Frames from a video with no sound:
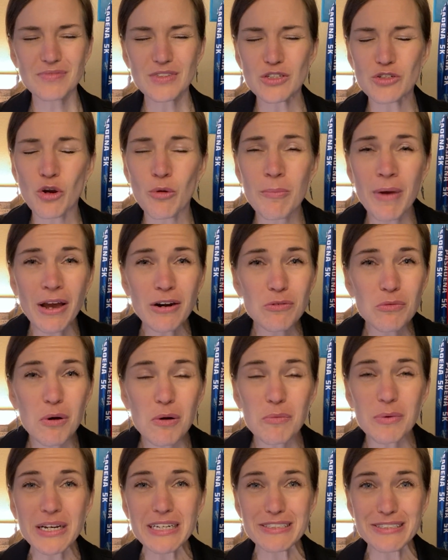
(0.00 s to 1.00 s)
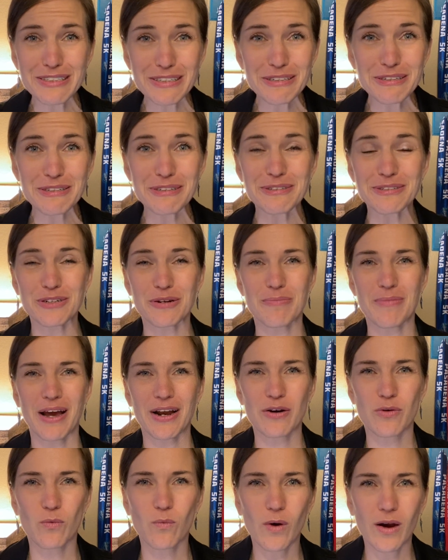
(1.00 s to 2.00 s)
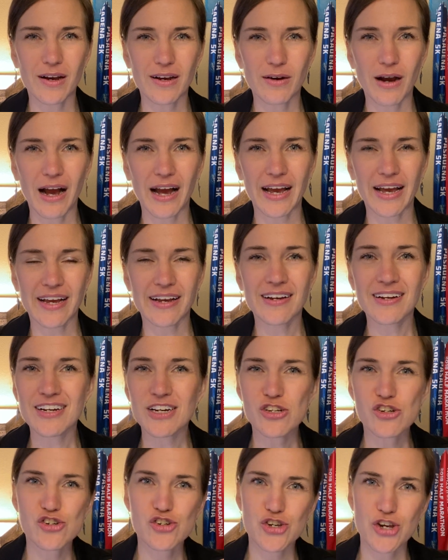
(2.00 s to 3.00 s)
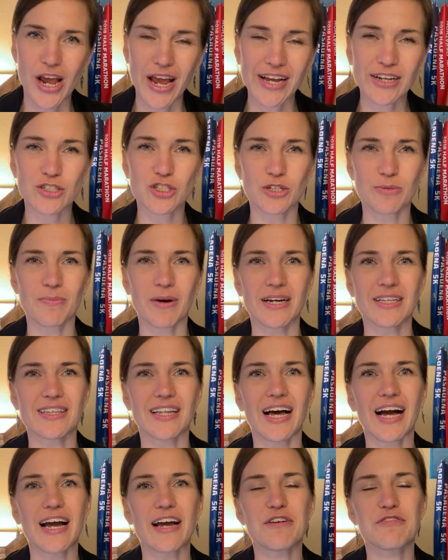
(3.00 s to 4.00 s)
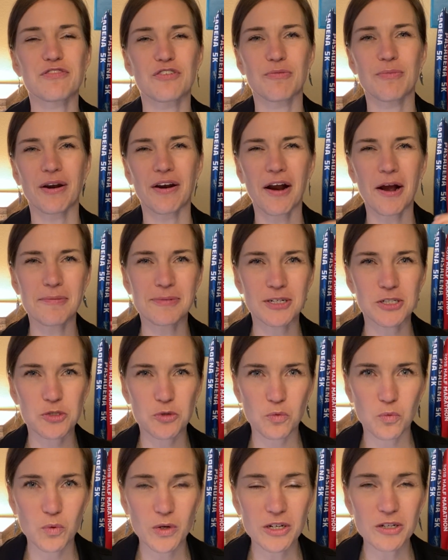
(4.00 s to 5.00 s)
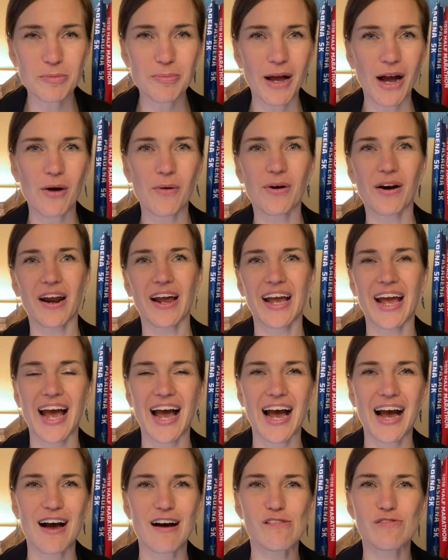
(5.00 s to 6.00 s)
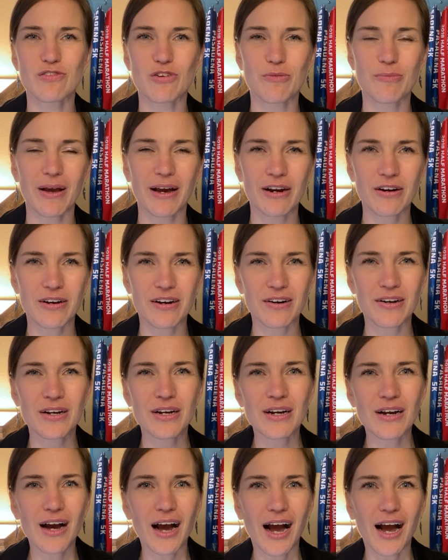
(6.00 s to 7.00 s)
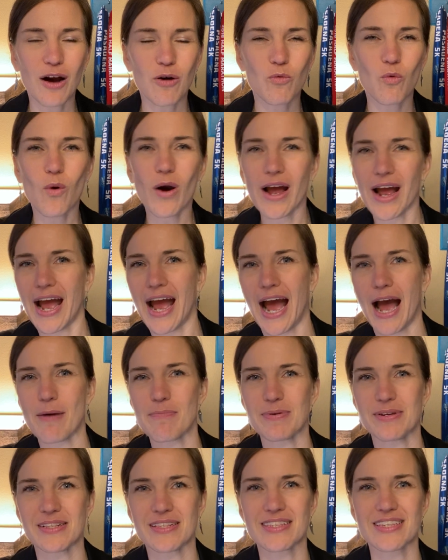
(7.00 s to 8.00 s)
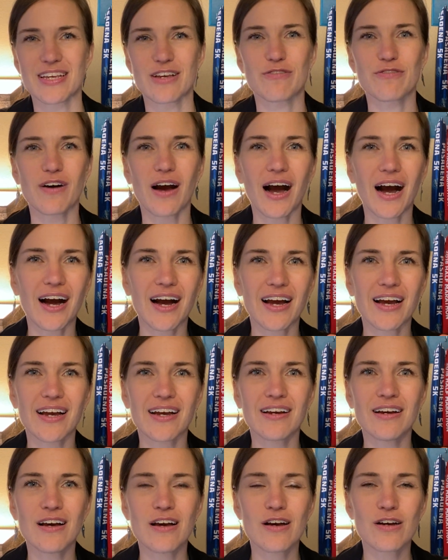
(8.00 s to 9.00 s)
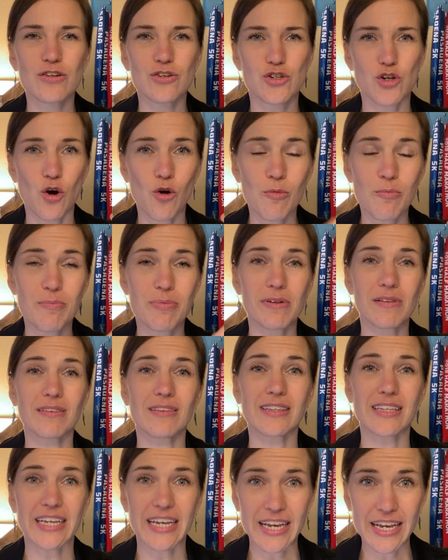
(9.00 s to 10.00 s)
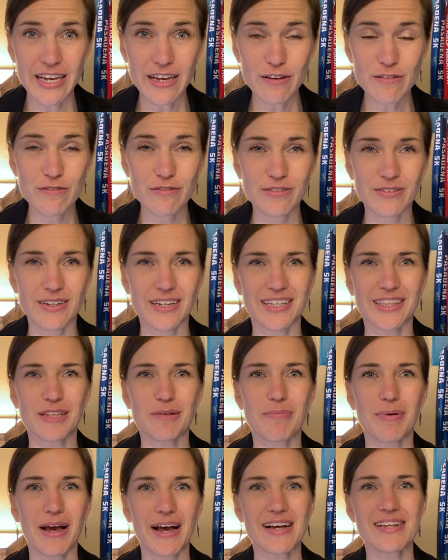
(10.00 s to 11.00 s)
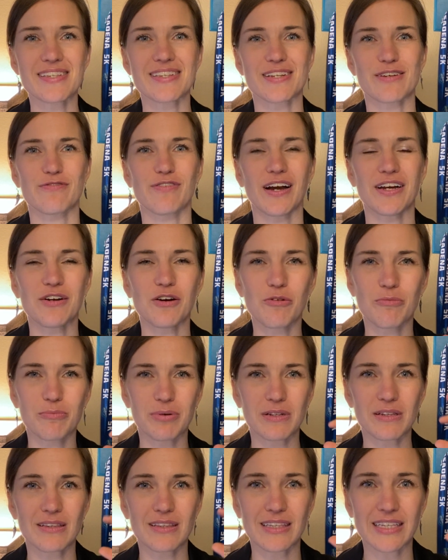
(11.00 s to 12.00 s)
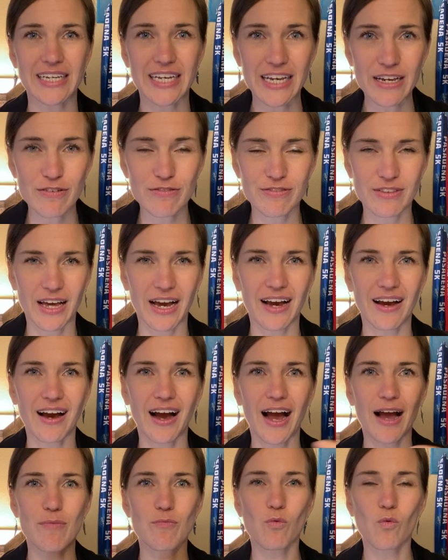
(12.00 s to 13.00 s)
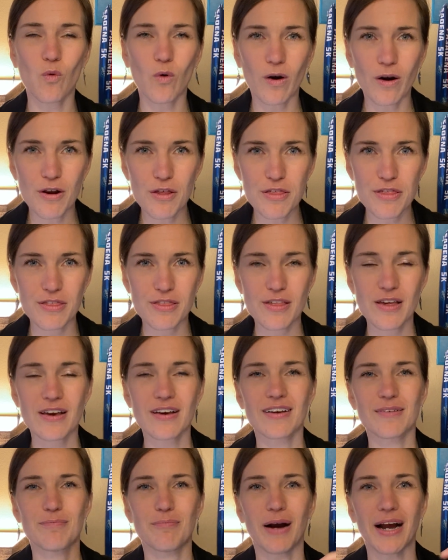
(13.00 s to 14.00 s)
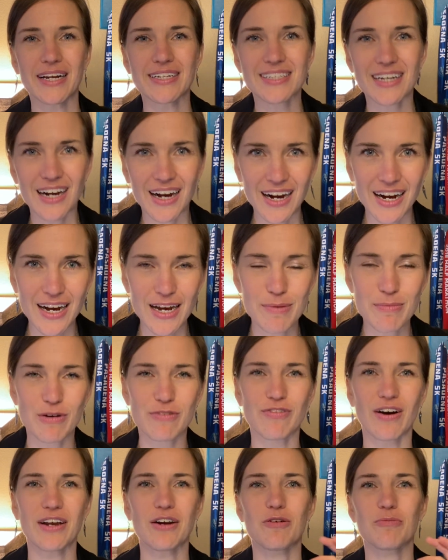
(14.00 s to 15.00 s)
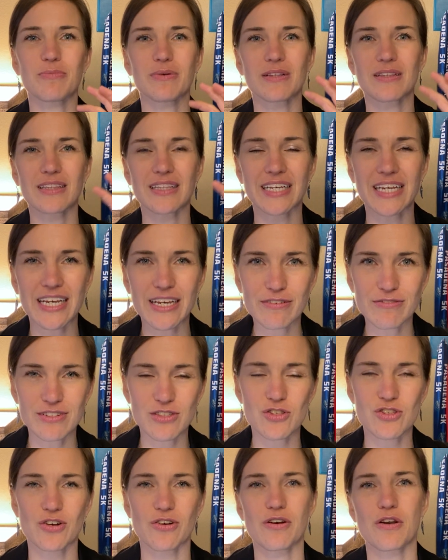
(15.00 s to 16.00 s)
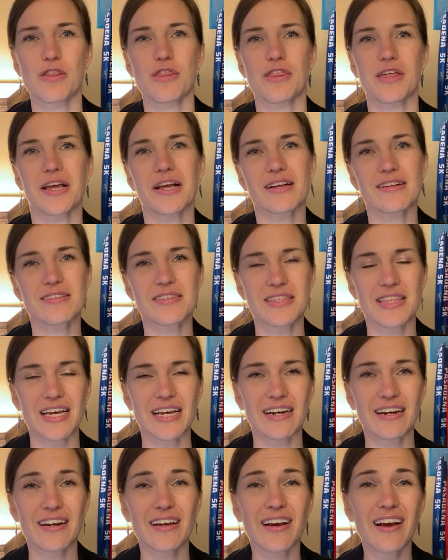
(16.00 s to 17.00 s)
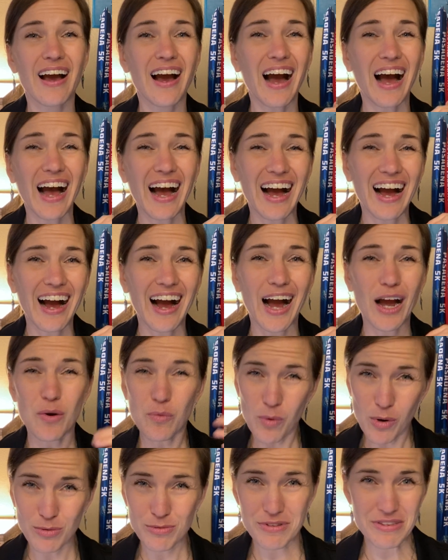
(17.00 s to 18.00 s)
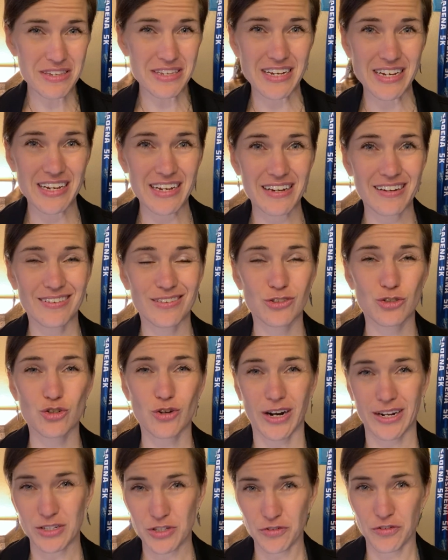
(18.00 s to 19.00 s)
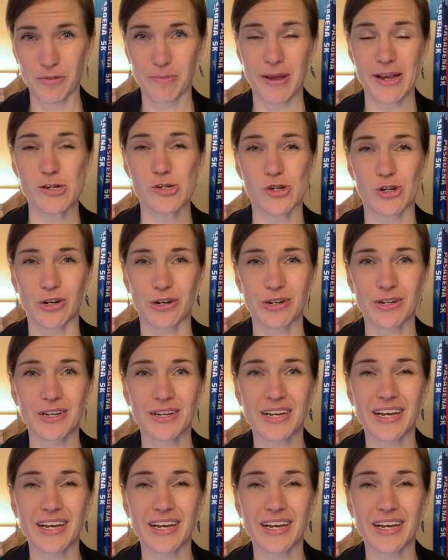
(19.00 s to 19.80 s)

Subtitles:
no matter what we do, no matter what I change in my life, no matter how much willpower I have, no matter what happens, if I don't believe in the best, if I don't believe that I'm worth my time, if I don't believe in certain things, then I won't see transformation.